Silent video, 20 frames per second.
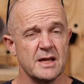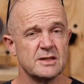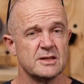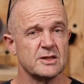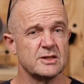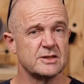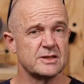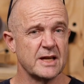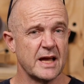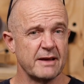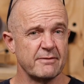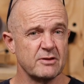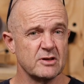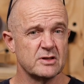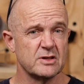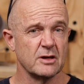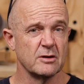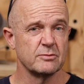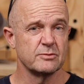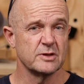to save
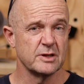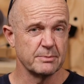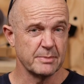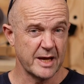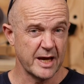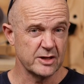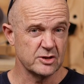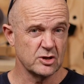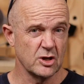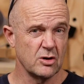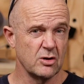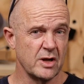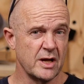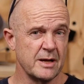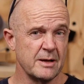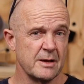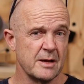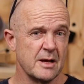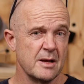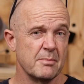yourself some
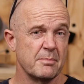cashola,